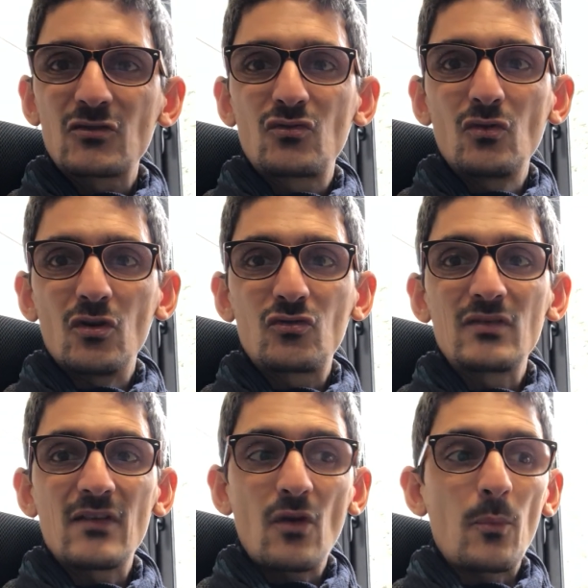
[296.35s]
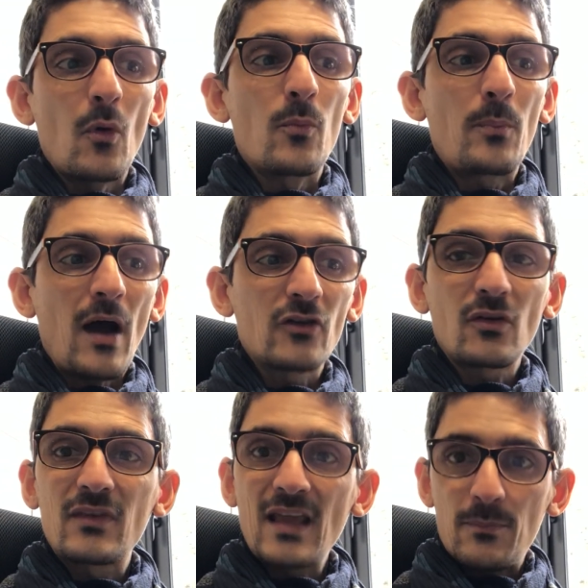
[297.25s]
to develop a part
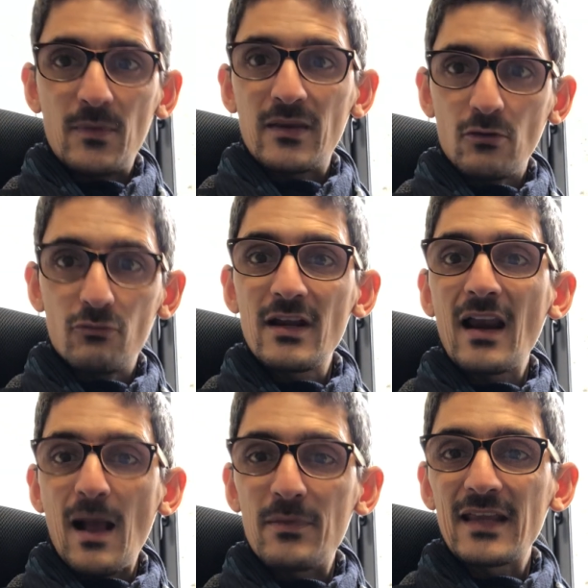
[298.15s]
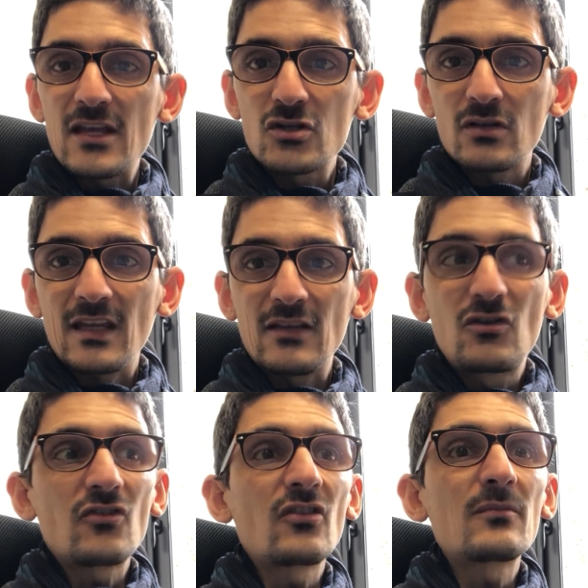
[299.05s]
of the real application, it
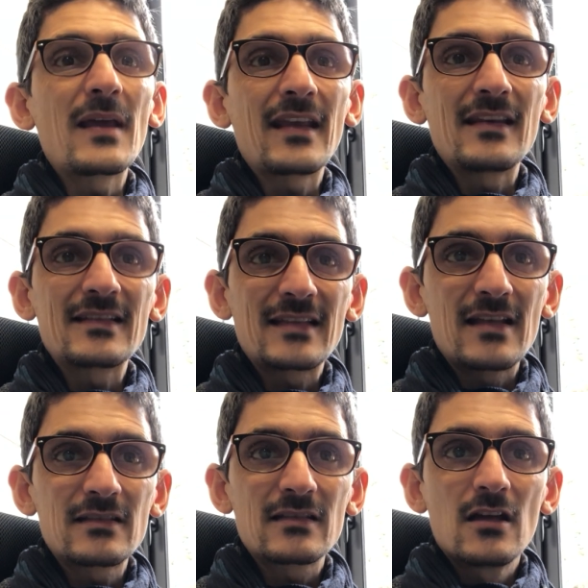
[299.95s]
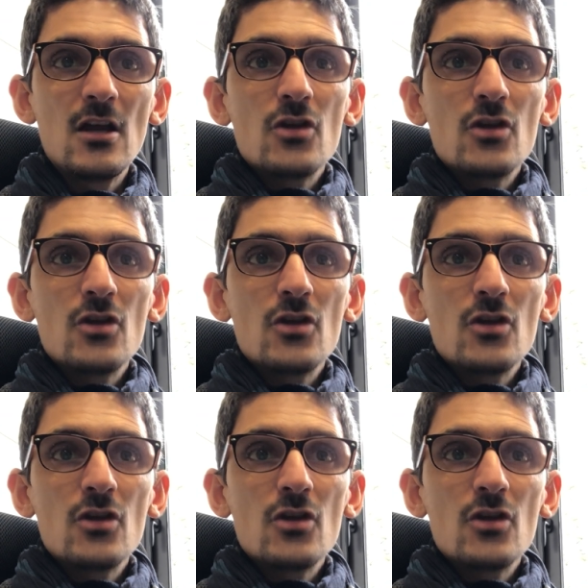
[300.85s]
doesn't make any sense.